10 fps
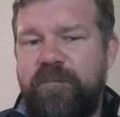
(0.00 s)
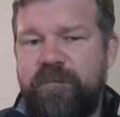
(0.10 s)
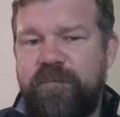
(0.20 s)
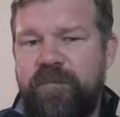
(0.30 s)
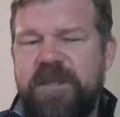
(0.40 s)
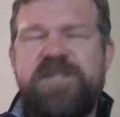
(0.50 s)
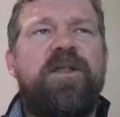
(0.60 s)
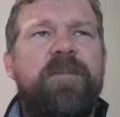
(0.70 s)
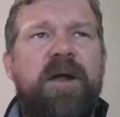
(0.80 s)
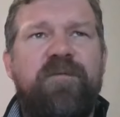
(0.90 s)
F they
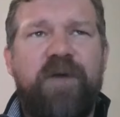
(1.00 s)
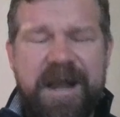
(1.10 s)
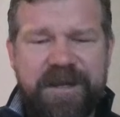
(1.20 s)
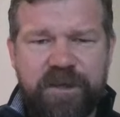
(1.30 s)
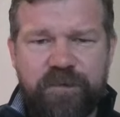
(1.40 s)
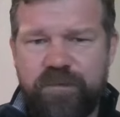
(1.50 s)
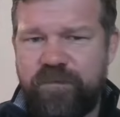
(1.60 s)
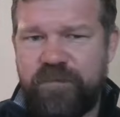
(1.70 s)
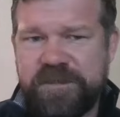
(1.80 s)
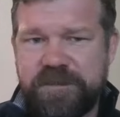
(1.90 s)
shut them down for
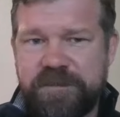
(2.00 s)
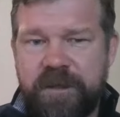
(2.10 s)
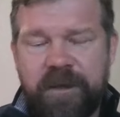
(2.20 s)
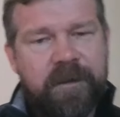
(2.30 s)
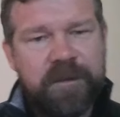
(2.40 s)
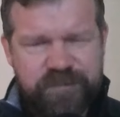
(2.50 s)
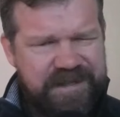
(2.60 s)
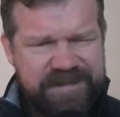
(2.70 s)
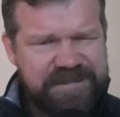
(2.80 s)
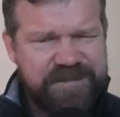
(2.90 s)
anti-union reasons. So
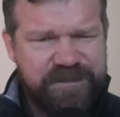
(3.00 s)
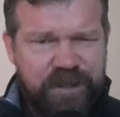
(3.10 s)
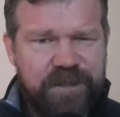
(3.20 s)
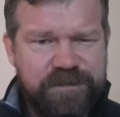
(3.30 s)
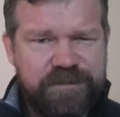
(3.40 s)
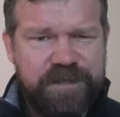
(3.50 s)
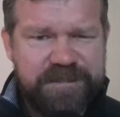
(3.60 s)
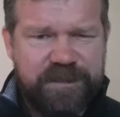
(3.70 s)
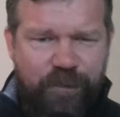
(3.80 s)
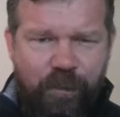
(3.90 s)
that, that's a judge,
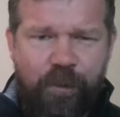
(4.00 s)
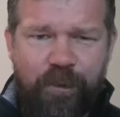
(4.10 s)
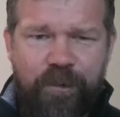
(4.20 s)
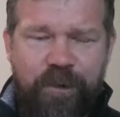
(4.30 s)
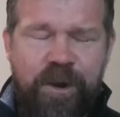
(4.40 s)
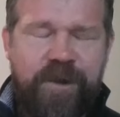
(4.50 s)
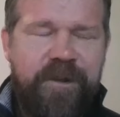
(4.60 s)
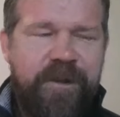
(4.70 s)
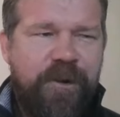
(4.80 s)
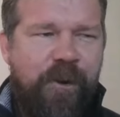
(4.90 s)
that's a court
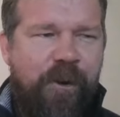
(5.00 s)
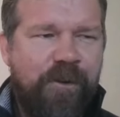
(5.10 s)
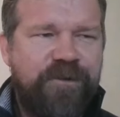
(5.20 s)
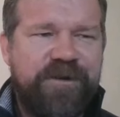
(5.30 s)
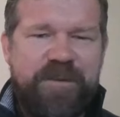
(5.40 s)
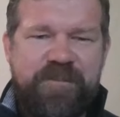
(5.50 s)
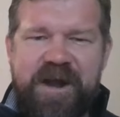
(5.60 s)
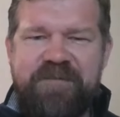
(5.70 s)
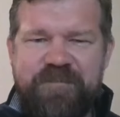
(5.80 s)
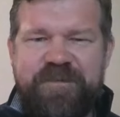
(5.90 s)
ordering a
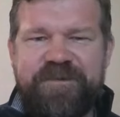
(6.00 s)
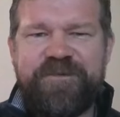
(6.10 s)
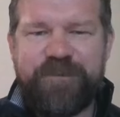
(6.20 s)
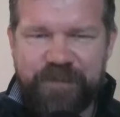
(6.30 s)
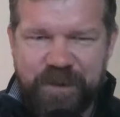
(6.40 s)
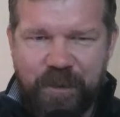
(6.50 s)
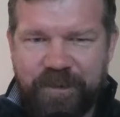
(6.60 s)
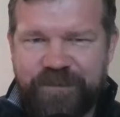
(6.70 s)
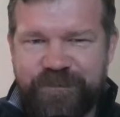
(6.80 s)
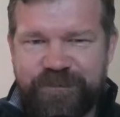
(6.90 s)
private business to
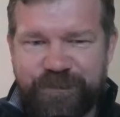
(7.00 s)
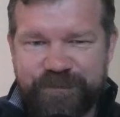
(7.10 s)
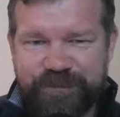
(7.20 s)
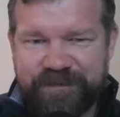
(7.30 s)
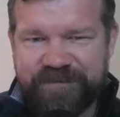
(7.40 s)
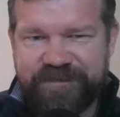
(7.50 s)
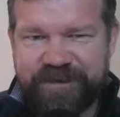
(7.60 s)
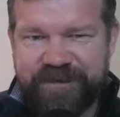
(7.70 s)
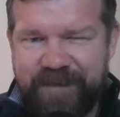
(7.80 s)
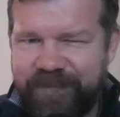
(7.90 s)
reopen two stores it wants to
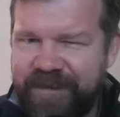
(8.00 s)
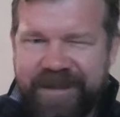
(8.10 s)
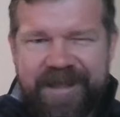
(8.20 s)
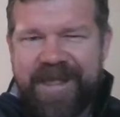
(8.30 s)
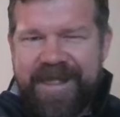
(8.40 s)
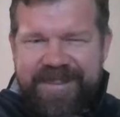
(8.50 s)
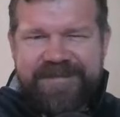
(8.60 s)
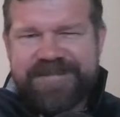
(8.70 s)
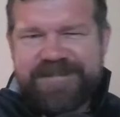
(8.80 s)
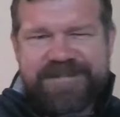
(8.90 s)
shut down.
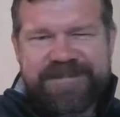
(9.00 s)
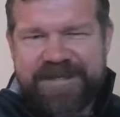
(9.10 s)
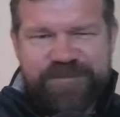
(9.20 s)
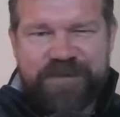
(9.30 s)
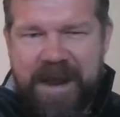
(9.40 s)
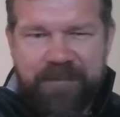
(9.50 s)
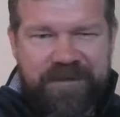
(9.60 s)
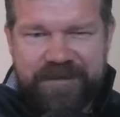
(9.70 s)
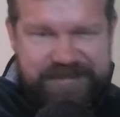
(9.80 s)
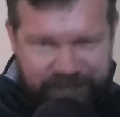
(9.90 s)
This is the stage of
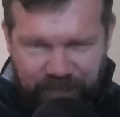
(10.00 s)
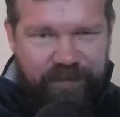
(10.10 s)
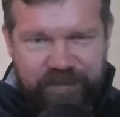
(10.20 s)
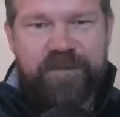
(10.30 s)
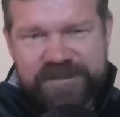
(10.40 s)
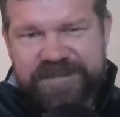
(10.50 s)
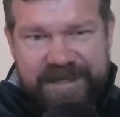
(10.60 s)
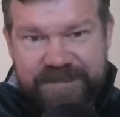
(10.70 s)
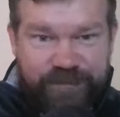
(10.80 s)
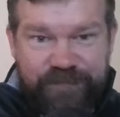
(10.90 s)
capitalism, or the, the yeah.
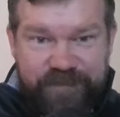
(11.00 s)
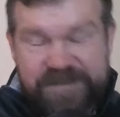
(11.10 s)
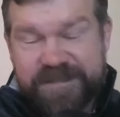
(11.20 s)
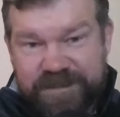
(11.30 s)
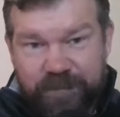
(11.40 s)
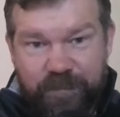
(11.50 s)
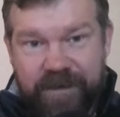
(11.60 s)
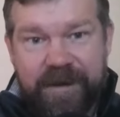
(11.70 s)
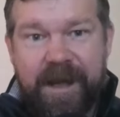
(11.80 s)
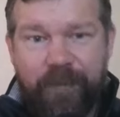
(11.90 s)
stage of the yeah. system we're
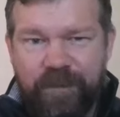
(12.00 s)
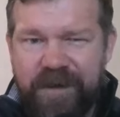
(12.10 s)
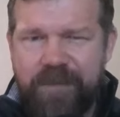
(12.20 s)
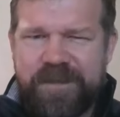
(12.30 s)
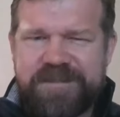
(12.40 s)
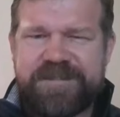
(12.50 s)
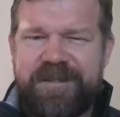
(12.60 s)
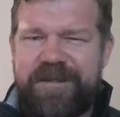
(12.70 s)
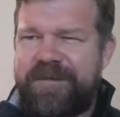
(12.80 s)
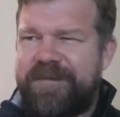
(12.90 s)
in now, we're in, which is
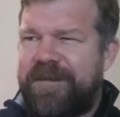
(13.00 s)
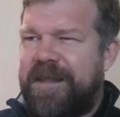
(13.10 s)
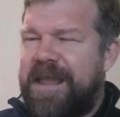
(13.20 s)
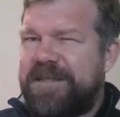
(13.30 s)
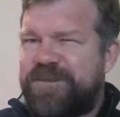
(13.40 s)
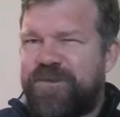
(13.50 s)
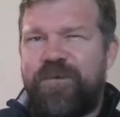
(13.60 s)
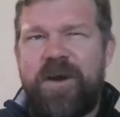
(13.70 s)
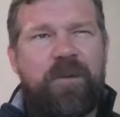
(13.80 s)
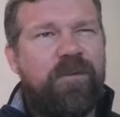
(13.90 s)
like, it's
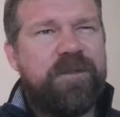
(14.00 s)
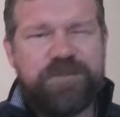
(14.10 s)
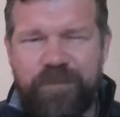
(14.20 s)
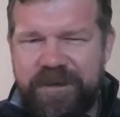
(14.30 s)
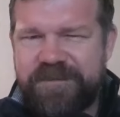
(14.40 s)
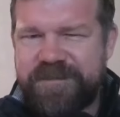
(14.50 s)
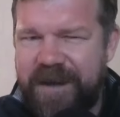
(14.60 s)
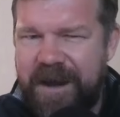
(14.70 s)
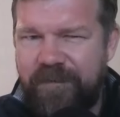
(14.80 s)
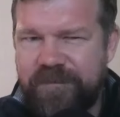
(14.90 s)
thrown up all these weird
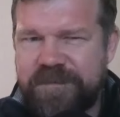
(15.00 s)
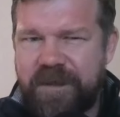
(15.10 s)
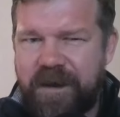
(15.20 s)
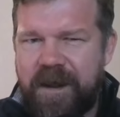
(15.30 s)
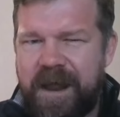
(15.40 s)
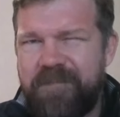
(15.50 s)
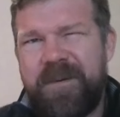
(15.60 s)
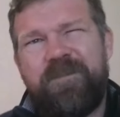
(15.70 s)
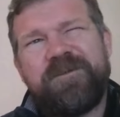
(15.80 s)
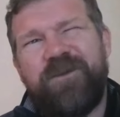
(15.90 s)
scenarios that, and
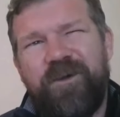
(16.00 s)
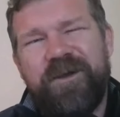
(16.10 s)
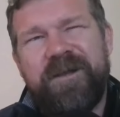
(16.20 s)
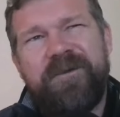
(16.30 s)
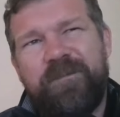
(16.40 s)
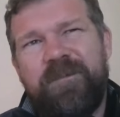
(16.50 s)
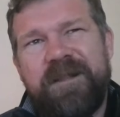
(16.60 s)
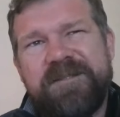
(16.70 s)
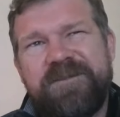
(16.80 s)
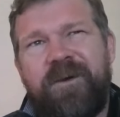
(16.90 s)
people are looking at it going, well,
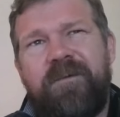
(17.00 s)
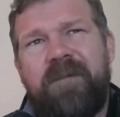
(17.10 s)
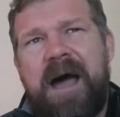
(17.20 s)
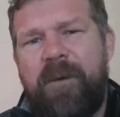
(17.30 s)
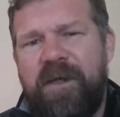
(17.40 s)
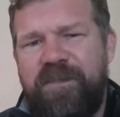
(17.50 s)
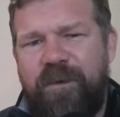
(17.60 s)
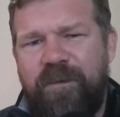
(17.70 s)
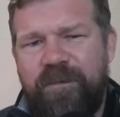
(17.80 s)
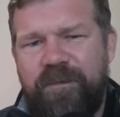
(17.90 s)
that's not how I
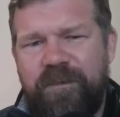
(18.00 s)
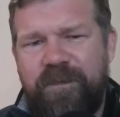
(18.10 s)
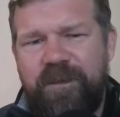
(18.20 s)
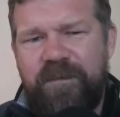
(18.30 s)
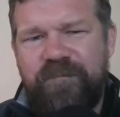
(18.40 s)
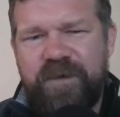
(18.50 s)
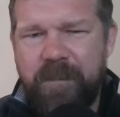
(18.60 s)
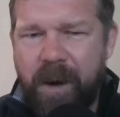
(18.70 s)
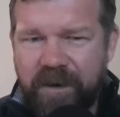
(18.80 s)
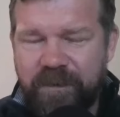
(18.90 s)
thought the free
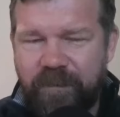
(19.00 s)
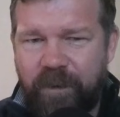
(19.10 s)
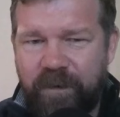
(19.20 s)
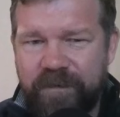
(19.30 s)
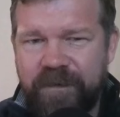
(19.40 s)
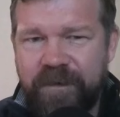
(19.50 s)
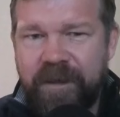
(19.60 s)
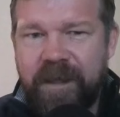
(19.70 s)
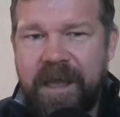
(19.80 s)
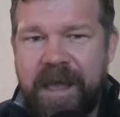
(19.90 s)
market worked.
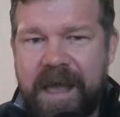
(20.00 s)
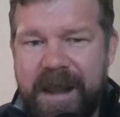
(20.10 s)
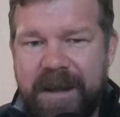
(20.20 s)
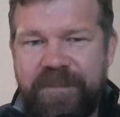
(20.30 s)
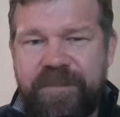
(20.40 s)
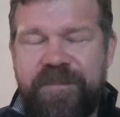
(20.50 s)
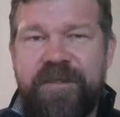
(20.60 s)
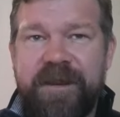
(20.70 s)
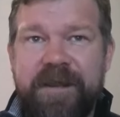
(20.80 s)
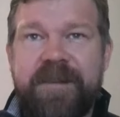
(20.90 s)
And I
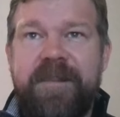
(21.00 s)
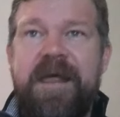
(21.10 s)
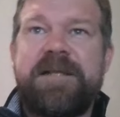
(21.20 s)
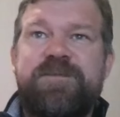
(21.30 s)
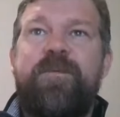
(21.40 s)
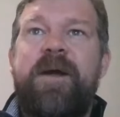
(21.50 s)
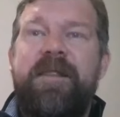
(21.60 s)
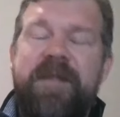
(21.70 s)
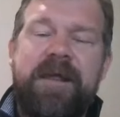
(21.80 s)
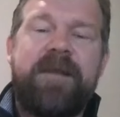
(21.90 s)
think that's where
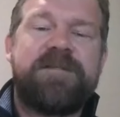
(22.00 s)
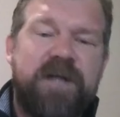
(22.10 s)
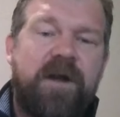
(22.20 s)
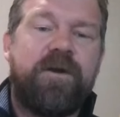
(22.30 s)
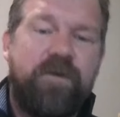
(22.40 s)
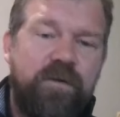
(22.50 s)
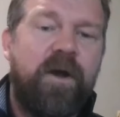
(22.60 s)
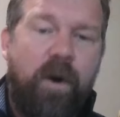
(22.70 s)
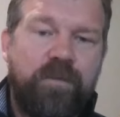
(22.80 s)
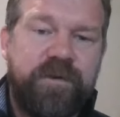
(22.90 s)
they start to look
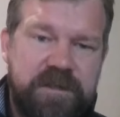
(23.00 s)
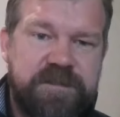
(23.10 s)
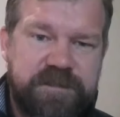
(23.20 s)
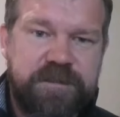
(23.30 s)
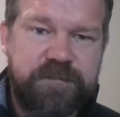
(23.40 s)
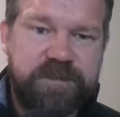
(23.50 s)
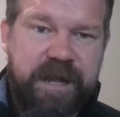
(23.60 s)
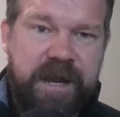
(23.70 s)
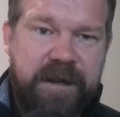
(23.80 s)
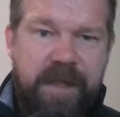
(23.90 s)
at alternate systems
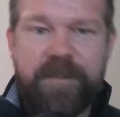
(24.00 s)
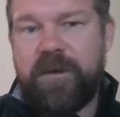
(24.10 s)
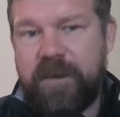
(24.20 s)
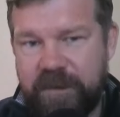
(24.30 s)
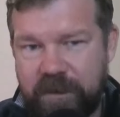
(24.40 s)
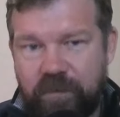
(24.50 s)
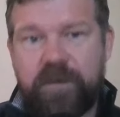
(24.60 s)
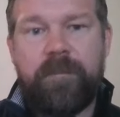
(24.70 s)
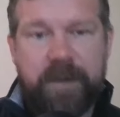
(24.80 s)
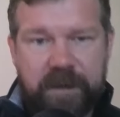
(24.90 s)
again, and they, they look
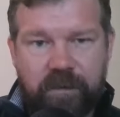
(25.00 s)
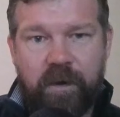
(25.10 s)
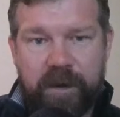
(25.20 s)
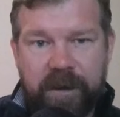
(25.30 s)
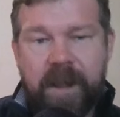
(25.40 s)
at Bitcoin.